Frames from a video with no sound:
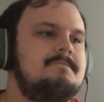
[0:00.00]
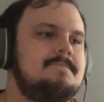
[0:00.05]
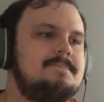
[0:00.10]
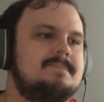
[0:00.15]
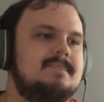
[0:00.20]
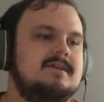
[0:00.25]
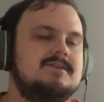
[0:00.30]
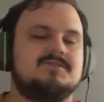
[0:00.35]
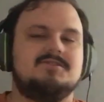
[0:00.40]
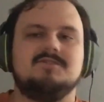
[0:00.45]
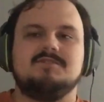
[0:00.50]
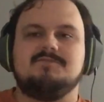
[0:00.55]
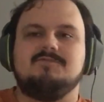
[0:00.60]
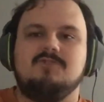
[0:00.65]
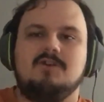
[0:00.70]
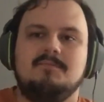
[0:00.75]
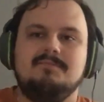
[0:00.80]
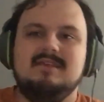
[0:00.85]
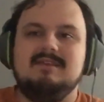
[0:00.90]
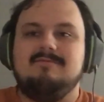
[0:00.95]
This is
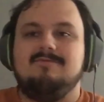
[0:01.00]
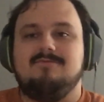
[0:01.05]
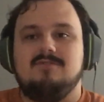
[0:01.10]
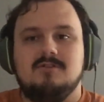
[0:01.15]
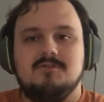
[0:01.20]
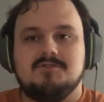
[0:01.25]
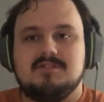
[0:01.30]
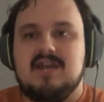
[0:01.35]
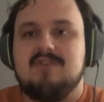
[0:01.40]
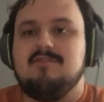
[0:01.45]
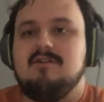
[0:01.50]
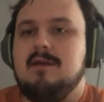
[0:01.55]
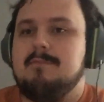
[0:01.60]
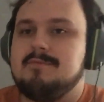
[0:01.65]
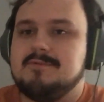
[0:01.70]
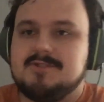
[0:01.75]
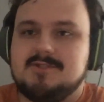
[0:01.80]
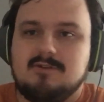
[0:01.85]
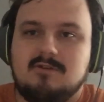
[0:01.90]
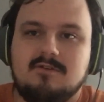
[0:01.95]
from the first ever
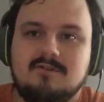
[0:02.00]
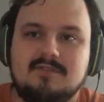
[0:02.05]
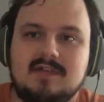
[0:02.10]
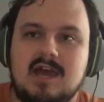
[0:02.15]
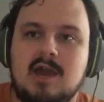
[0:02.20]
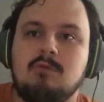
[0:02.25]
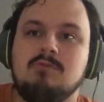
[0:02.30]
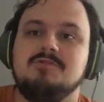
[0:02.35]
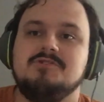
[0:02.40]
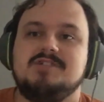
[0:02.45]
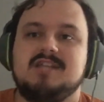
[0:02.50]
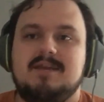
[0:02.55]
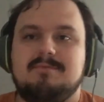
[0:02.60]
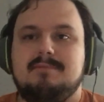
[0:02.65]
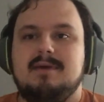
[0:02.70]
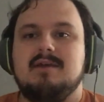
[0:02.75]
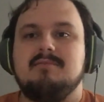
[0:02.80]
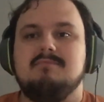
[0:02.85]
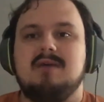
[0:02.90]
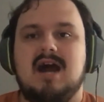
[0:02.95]
episode of that, where
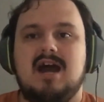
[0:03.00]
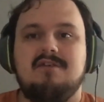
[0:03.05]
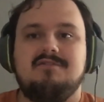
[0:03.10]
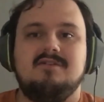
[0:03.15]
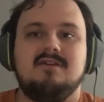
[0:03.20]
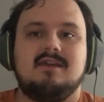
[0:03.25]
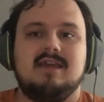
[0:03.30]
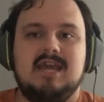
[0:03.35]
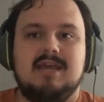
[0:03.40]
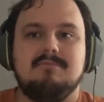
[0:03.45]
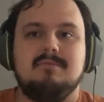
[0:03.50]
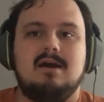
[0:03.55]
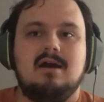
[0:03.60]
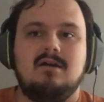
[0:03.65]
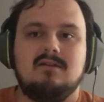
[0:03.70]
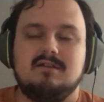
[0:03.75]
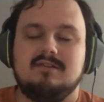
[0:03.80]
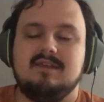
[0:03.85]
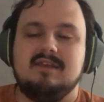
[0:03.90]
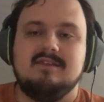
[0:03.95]
JPEGMAFIA came
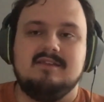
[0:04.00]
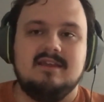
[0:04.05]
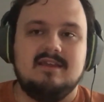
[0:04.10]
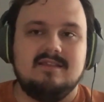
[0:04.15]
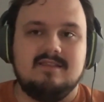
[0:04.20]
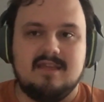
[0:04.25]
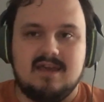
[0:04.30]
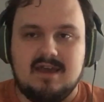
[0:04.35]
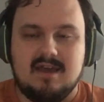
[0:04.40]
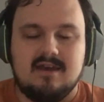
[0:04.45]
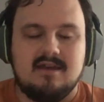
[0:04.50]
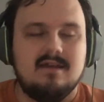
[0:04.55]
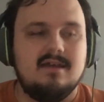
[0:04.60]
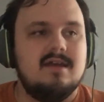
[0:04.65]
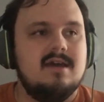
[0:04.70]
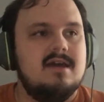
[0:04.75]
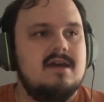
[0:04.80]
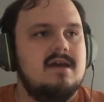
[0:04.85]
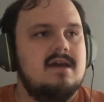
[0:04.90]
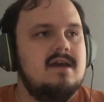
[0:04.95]
out and they did that.
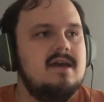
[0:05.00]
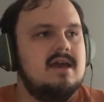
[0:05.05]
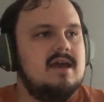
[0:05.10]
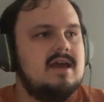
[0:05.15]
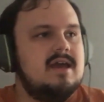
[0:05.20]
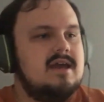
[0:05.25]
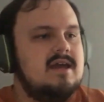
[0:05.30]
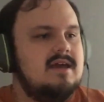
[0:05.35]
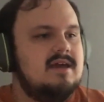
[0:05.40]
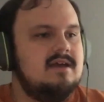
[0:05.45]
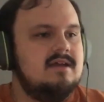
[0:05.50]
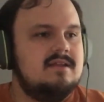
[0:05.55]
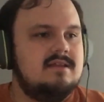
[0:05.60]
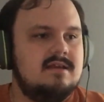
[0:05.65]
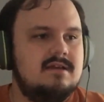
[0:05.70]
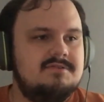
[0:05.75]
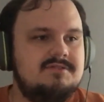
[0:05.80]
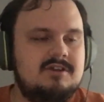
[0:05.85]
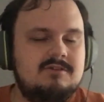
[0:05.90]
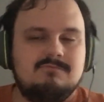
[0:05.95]
And
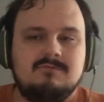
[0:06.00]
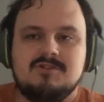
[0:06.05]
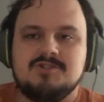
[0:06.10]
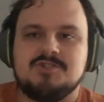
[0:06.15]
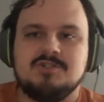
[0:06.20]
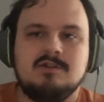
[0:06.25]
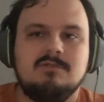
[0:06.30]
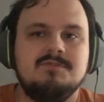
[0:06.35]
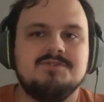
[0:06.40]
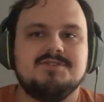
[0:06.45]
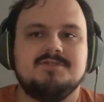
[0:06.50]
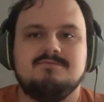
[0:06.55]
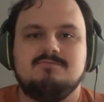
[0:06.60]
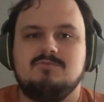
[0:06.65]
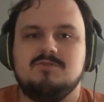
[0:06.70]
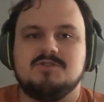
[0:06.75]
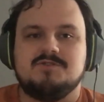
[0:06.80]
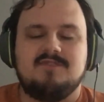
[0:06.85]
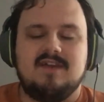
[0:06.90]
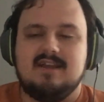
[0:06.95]
the original
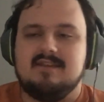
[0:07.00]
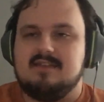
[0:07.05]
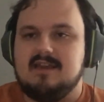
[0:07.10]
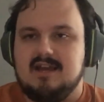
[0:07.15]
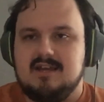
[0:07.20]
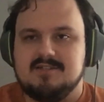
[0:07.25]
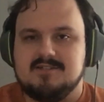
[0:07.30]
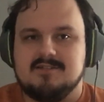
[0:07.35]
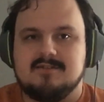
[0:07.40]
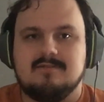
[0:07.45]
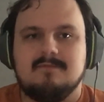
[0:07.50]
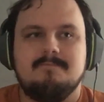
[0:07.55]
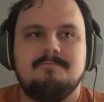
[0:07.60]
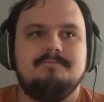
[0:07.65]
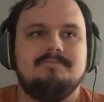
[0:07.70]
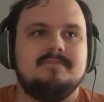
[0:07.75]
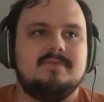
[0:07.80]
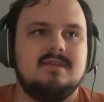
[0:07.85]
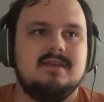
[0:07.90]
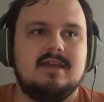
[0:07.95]
was fantastic.
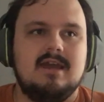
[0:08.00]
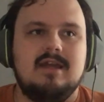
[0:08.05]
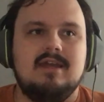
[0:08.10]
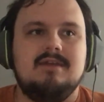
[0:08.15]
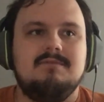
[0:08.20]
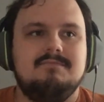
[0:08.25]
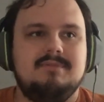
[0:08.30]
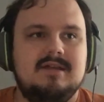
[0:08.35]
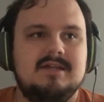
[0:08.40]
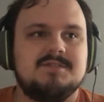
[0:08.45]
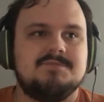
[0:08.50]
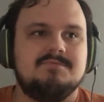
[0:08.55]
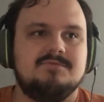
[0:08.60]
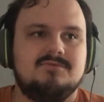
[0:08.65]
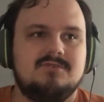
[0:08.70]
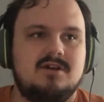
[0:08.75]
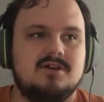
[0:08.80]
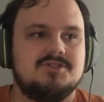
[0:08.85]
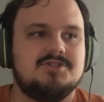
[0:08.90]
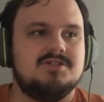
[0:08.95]
Kenny Beats'
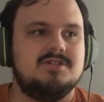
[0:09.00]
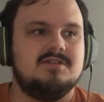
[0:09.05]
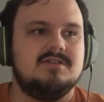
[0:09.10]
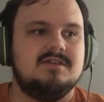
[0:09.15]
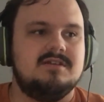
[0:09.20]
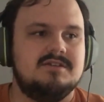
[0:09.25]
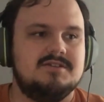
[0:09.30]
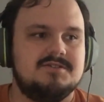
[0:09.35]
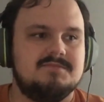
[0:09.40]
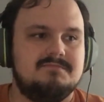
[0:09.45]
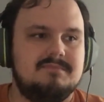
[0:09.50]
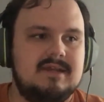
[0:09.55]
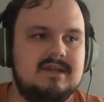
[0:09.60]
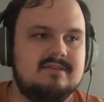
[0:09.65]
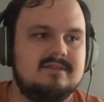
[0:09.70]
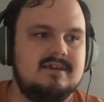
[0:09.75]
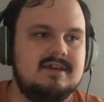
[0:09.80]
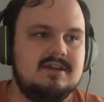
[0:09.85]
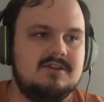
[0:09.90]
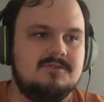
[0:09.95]
production and his beat
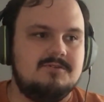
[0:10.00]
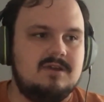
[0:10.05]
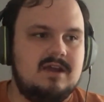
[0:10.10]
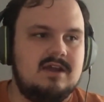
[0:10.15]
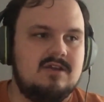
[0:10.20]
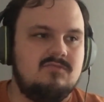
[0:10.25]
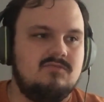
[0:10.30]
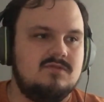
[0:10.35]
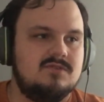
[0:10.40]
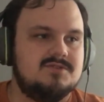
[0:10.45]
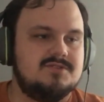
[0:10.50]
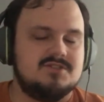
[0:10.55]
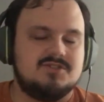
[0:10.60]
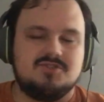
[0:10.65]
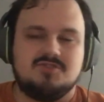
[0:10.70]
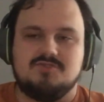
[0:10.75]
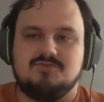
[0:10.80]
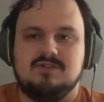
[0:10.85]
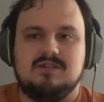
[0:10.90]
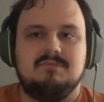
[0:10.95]
that he created was
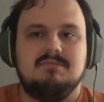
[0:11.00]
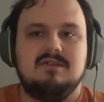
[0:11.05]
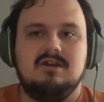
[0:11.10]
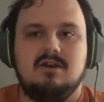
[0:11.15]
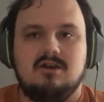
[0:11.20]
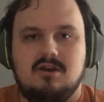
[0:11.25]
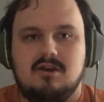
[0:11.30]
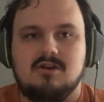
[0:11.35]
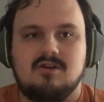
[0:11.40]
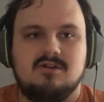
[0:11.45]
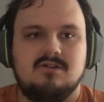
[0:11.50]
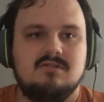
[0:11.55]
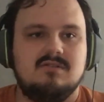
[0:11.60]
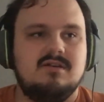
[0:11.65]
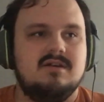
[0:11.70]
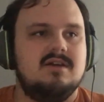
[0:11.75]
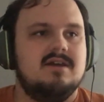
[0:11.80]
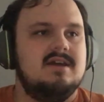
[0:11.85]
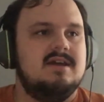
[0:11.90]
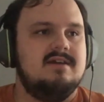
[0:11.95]
extremely hard,
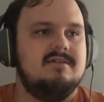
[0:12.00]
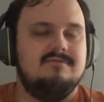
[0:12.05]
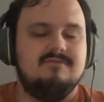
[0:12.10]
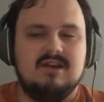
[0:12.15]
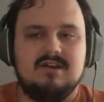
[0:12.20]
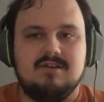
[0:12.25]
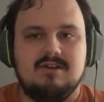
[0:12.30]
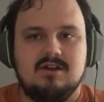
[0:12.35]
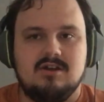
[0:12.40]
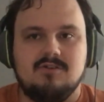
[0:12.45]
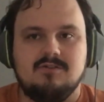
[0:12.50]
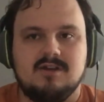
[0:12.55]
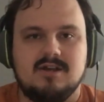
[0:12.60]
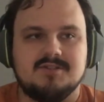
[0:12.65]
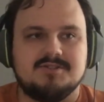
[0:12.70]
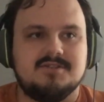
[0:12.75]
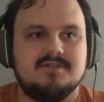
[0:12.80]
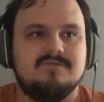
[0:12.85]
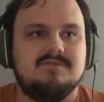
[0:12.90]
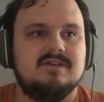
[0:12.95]
very
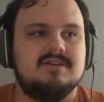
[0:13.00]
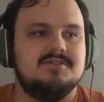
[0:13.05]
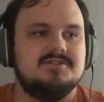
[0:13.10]
aggressive, and